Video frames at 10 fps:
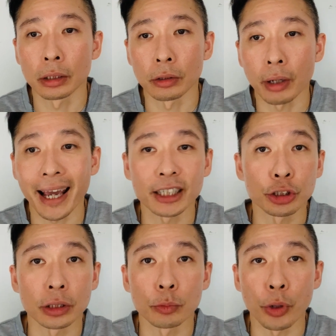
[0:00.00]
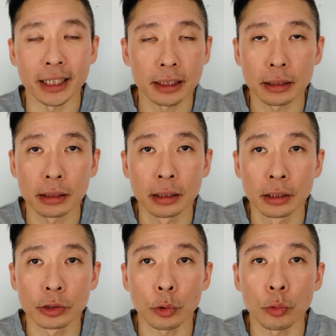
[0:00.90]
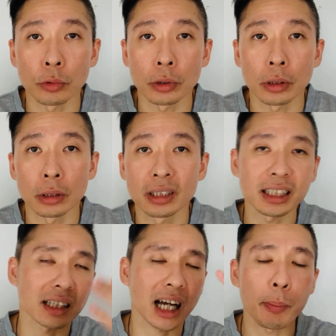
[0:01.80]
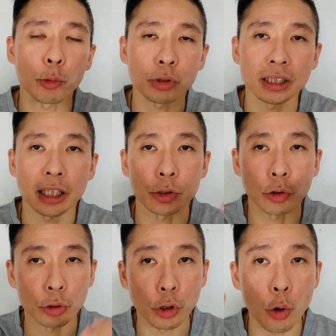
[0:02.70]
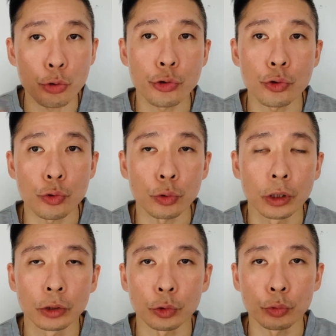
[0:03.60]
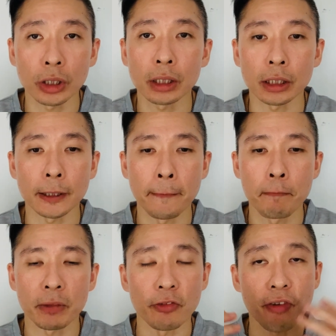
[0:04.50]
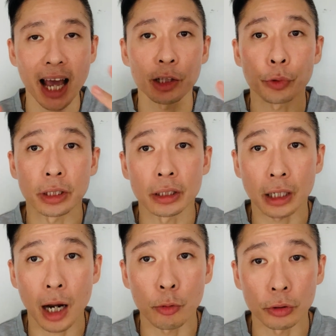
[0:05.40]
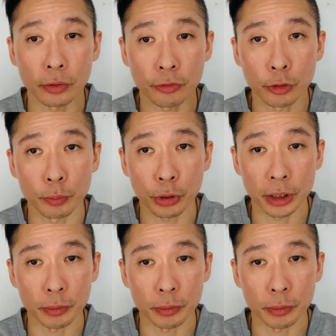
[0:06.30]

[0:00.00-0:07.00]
hazard waste. So these are the couple of things that you got to go through to really evaluate the carbon footprint,